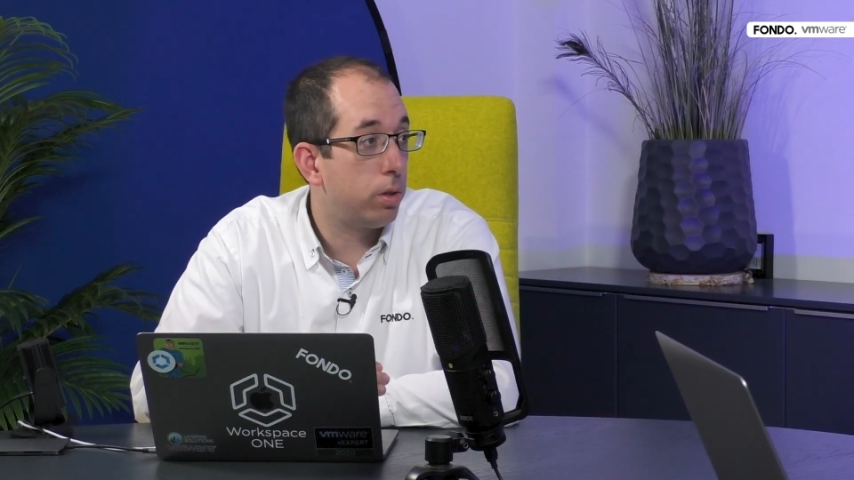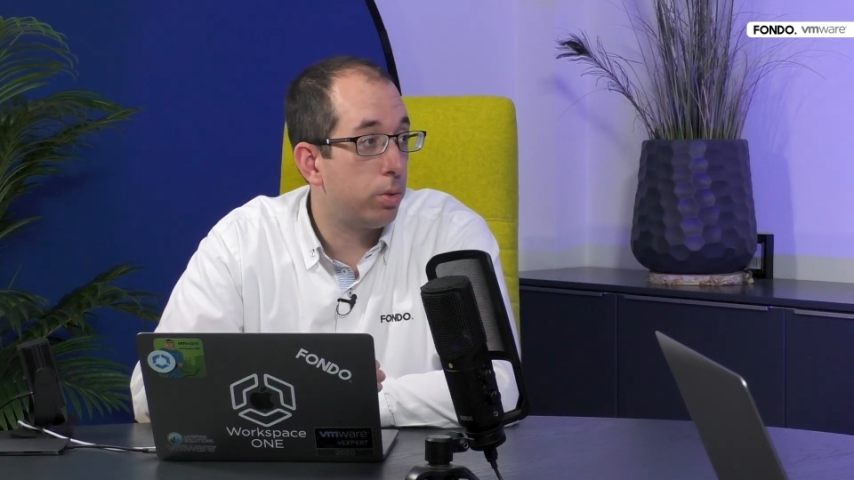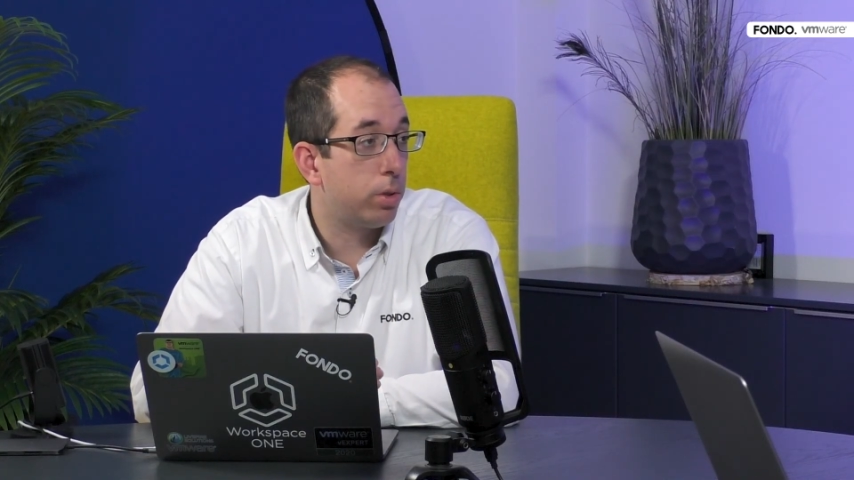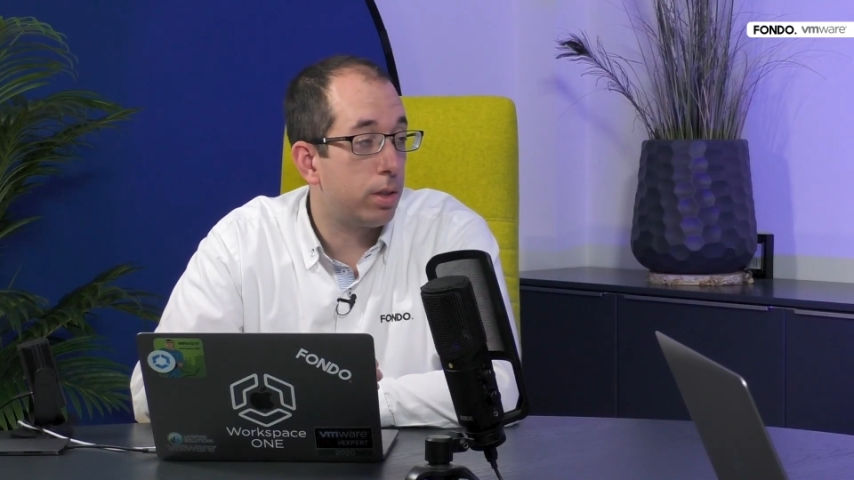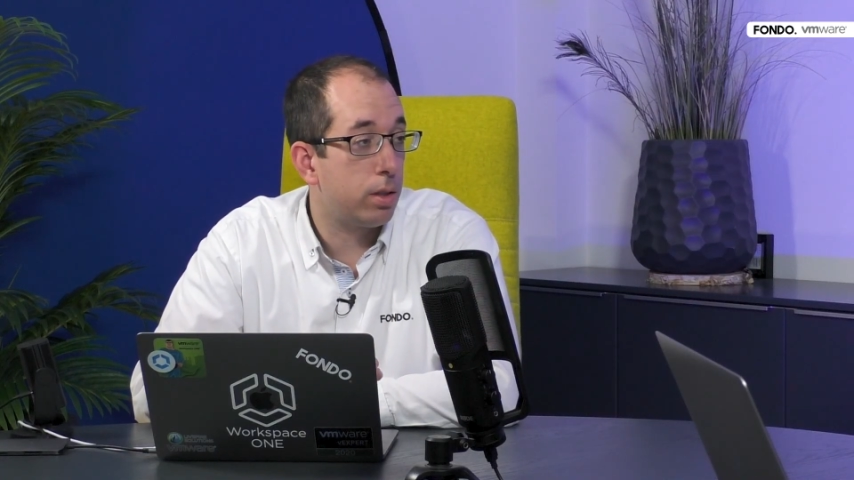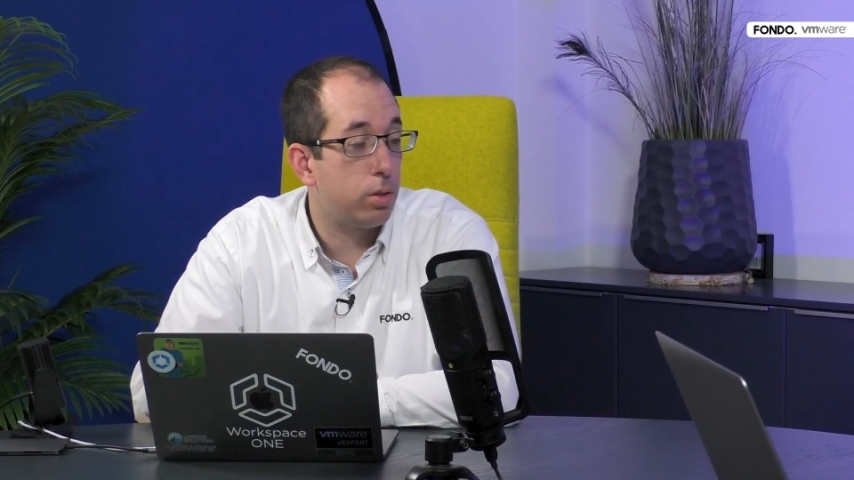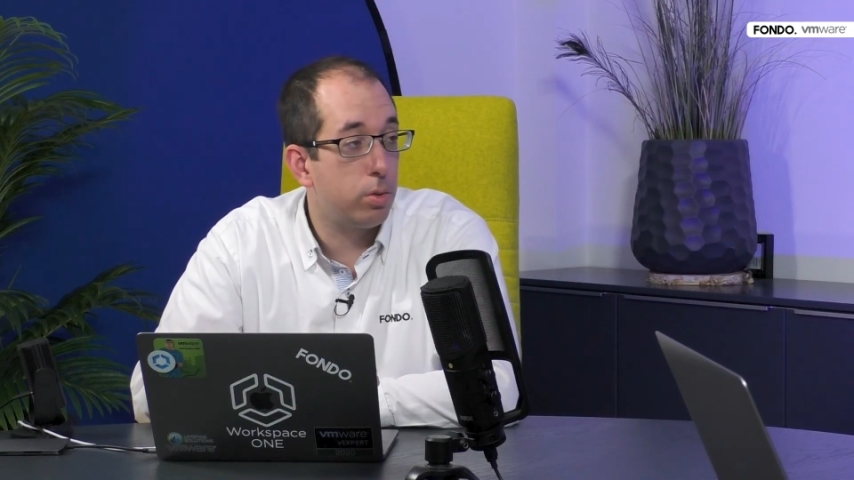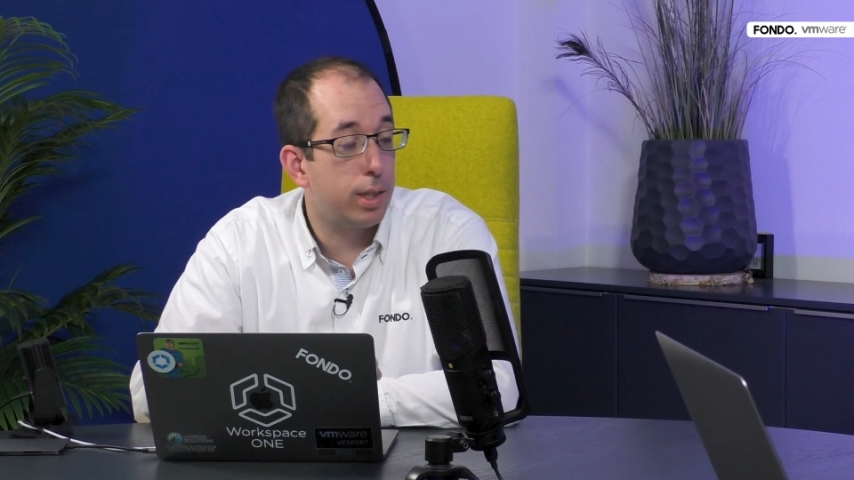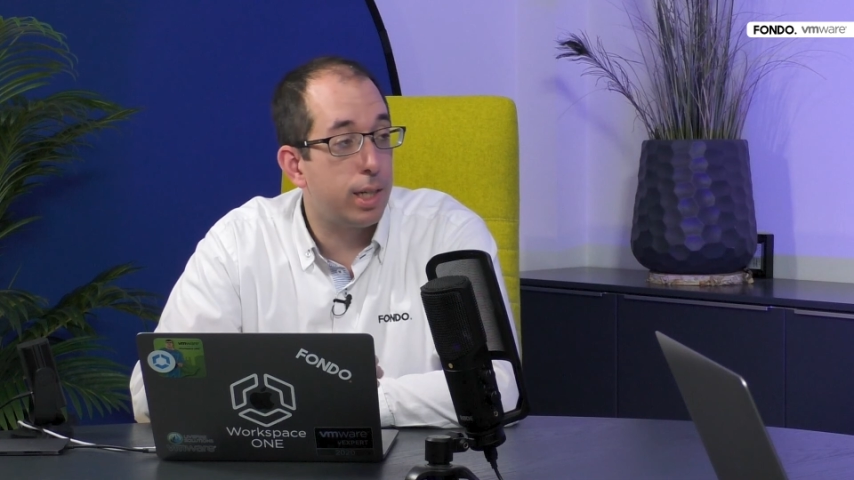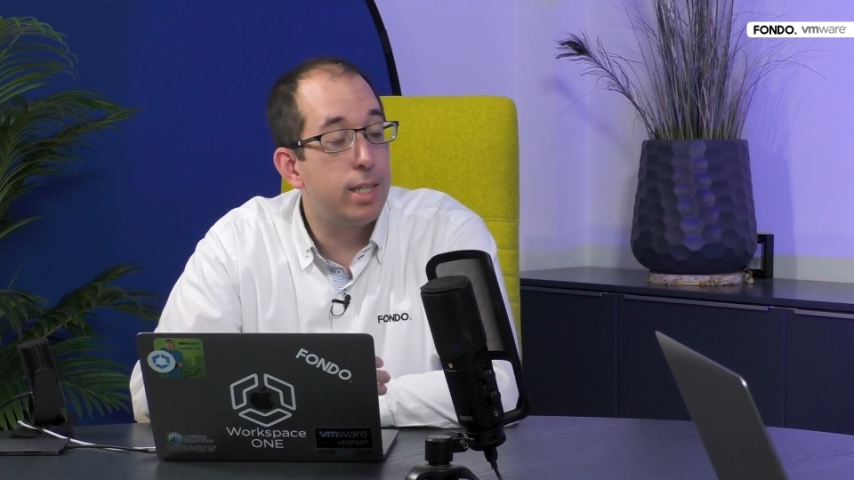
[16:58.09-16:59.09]
you would
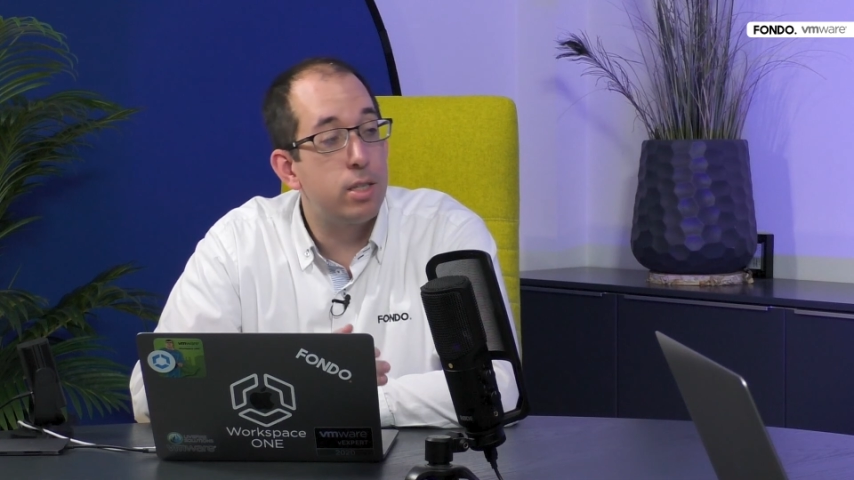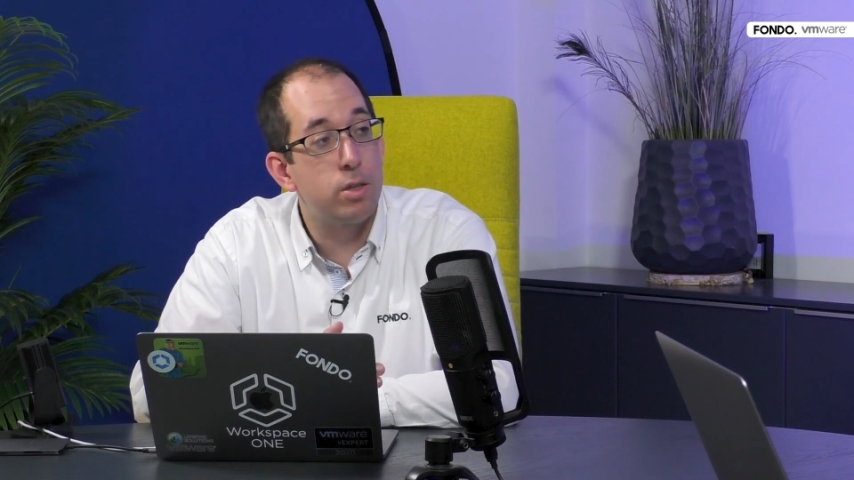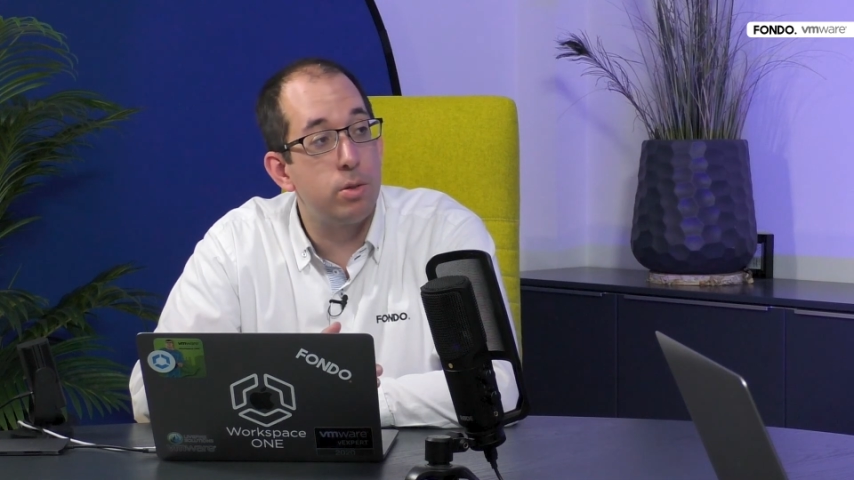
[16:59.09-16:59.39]
do at least